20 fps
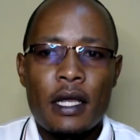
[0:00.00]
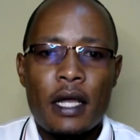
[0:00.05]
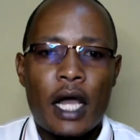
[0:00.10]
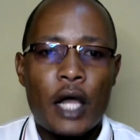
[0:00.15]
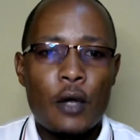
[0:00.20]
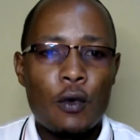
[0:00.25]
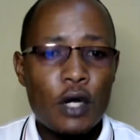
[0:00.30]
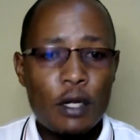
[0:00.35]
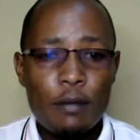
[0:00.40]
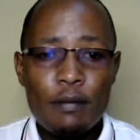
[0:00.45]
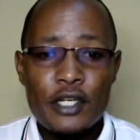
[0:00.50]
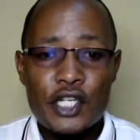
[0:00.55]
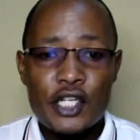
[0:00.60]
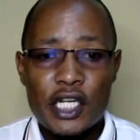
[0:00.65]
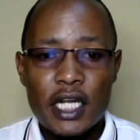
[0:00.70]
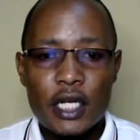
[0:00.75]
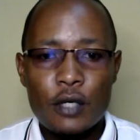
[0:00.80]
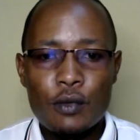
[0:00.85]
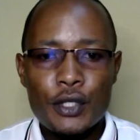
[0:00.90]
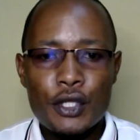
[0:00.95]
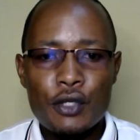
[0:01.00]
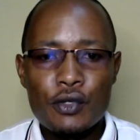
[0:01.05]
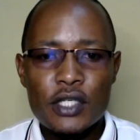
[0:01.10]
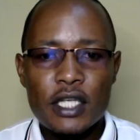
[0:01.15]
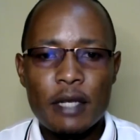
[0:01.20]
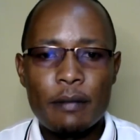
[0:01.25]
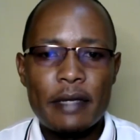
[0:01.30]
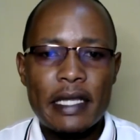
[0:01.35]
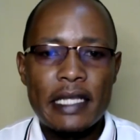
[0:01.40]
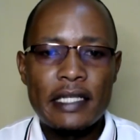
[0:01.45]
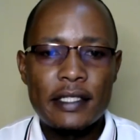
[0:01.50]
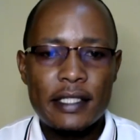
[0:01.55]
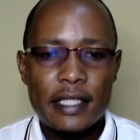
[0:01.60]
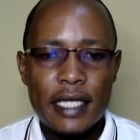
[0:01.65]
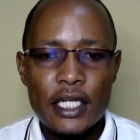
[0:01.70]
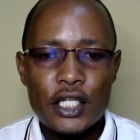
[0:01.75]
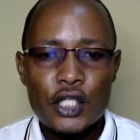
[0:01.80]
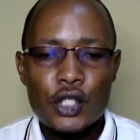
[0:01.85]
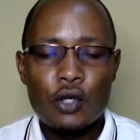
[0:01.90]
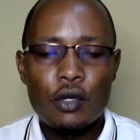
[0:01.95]
I will be sharing with you some
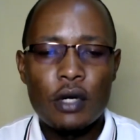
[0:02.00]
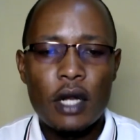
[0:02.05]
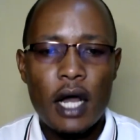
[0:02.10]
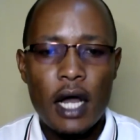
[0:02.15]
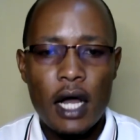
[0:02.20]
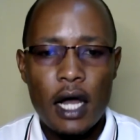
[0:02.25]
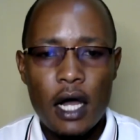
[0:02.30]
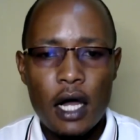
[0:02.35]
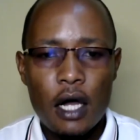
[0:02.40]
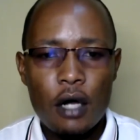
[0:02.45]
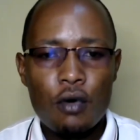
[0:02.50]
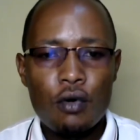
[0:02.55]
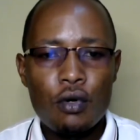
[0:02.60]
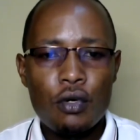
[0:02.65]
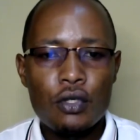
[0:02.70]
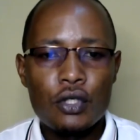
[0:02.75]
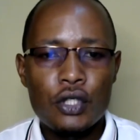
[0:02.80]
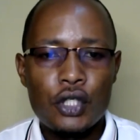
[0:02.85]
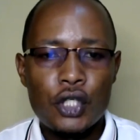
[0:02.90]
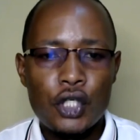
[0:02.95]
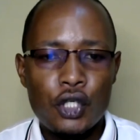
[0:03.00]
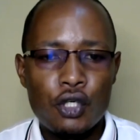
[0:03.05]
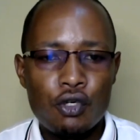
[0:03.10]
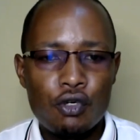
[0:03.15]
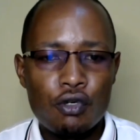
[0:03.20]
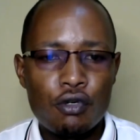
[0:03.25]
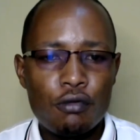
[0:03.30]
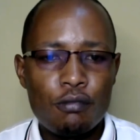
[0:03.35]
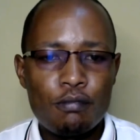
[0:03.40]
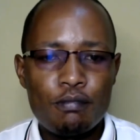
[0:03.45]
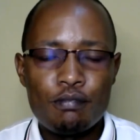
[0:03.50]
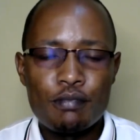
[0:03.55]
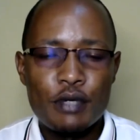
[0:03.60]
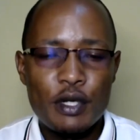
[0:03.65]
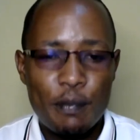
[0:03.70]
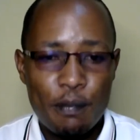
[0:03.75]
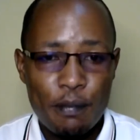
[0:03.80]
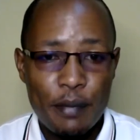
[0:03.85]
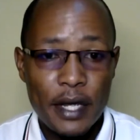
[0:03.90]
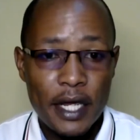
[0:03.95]
insights on how do you
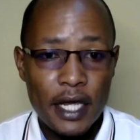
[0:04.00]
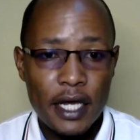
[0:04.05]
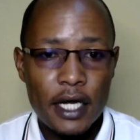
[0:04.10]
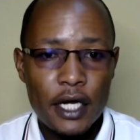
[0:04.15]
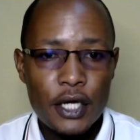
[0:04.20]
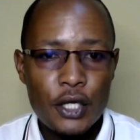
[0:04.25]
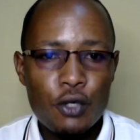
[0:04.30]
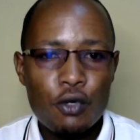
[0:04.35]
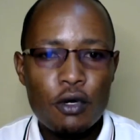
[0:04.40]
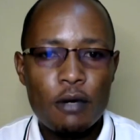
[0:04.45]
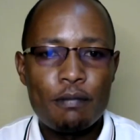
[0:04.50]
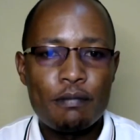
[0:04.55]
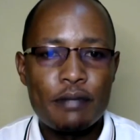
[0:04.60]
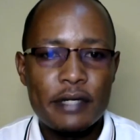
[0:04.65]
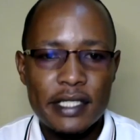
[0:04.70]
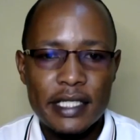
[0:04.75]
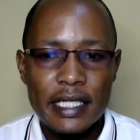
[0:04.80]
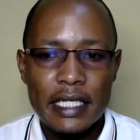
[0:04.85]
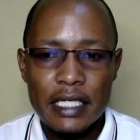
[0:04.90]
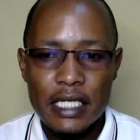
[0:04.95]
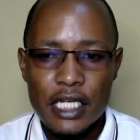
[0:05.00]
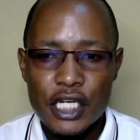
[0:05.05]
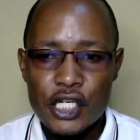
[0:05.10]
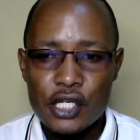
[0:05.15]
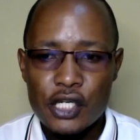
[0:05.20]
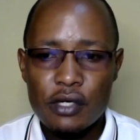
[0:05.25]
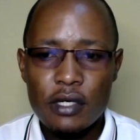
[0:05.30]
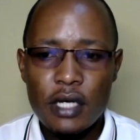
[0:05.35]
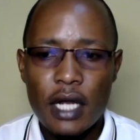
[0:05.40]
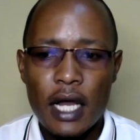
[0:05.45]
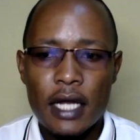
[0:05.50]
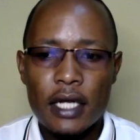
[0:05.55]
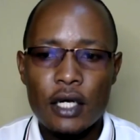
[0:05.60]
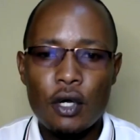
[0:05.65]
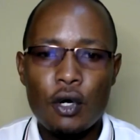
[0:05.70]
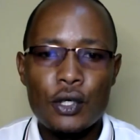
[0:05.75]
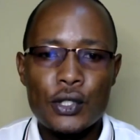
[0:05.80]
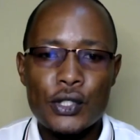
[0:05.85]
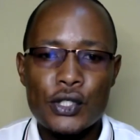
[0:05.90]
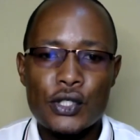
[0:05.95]
prepare your presentation, and
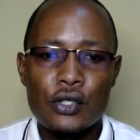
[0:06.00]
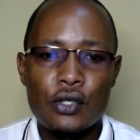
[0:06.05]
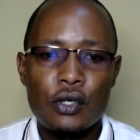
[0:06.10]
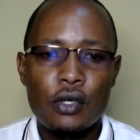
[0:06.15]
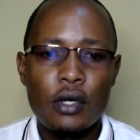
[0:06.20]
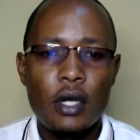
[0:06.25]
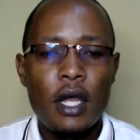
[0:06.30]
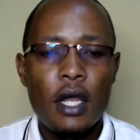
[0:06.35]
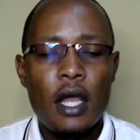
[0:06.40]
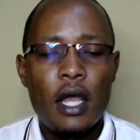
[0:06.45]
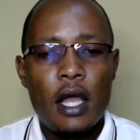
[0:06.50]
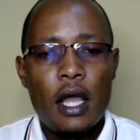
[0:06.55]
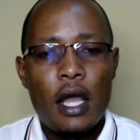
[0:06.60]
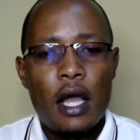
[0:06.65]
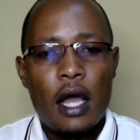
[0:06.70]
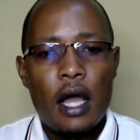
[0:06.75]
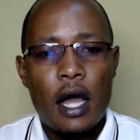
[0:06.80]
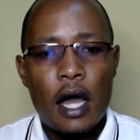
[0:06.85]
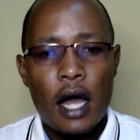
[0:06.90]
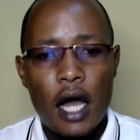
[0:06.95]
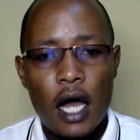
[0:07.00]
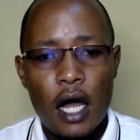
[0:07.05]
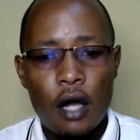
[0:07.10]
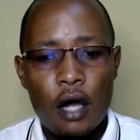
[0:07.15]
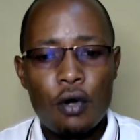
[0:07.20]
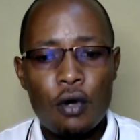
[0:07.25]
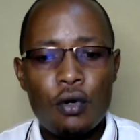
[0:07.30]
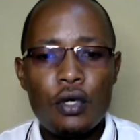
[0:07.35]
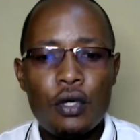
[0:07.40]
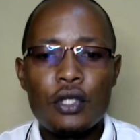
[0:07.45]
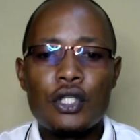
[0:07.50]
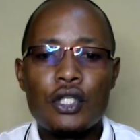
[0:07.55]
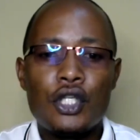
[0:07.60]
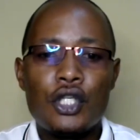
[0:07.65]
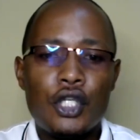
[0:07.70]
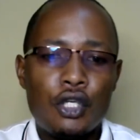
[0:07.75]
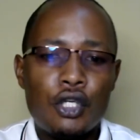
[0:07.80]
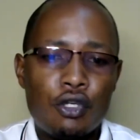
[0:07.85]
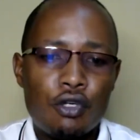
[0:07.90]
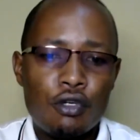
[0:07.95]
also how do
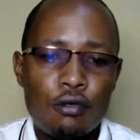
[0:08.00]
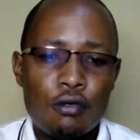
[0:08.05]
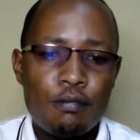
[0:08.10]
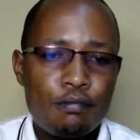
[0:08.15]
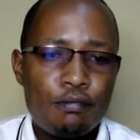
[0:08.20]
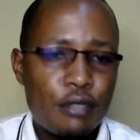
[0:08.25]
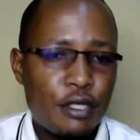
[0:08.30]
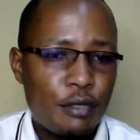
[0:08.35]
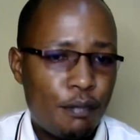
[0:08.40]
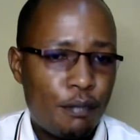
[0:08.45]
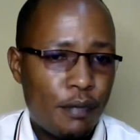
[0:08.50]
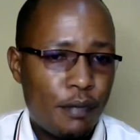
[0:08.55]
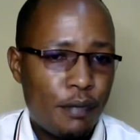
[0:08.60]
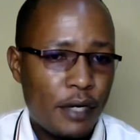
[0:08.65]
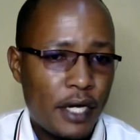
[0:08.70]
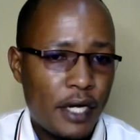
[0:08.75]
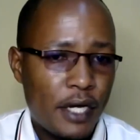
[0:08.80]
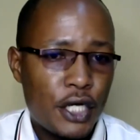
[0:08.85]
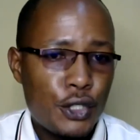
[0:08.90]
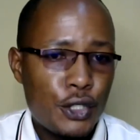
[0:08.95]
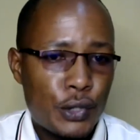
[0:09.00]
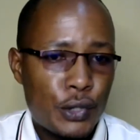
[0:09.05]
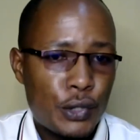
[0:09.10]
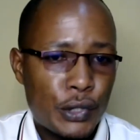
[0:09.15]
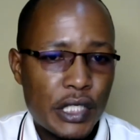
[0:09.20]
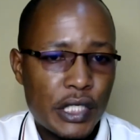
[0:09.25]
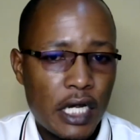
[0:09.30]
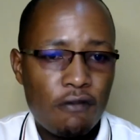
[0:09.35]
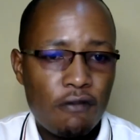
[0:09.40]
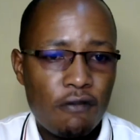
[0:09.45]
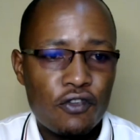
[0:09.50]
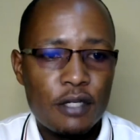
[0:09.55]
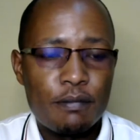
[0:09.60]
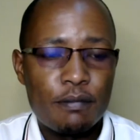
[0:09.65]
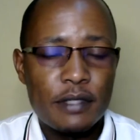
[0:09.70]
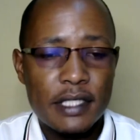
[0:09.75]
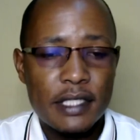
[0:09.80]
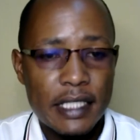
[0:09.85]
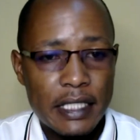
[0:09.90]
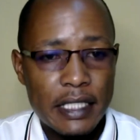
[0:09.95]
you prepare yourself for the
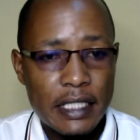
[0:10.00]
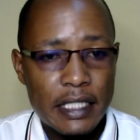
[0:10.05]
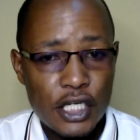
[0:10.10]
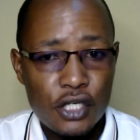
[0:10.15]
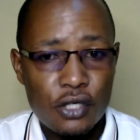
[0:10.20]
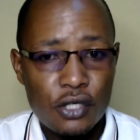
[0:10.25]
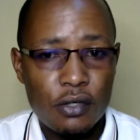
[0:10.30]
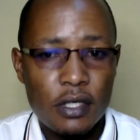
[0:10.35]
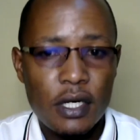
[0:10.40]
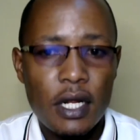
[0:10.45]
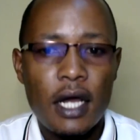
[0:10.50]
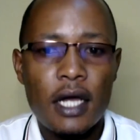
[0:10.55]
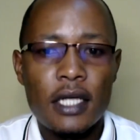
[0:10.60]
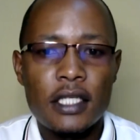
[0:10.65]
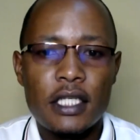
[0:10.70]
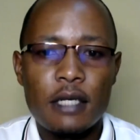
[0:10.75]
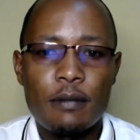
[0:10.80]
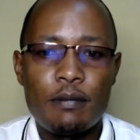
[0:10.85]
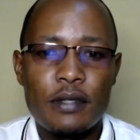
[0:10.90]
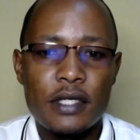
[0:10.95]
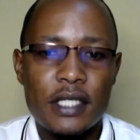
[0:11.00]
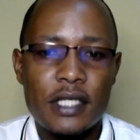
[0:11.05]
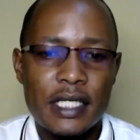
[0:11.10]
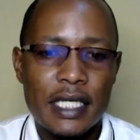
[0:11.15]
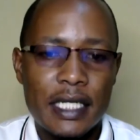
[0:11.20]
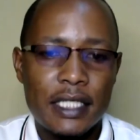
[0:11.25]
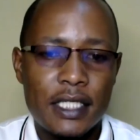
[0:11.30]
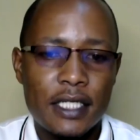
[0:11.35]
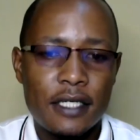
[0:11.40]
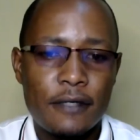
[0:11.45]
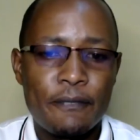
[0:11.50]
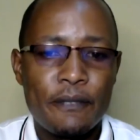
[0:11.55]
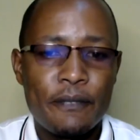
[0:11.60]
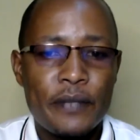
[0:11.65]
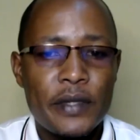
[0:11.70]
presentation as a presenter.